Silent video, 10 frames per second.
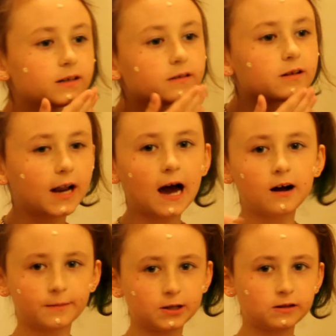So now
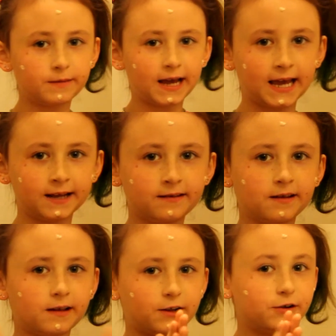I'll be using my hand
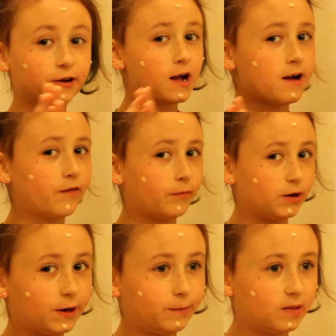since I do not have a
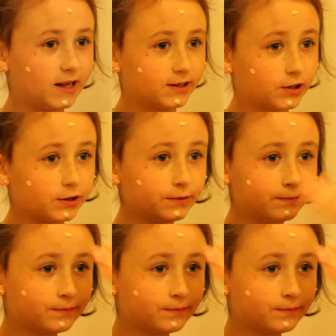beauty blender.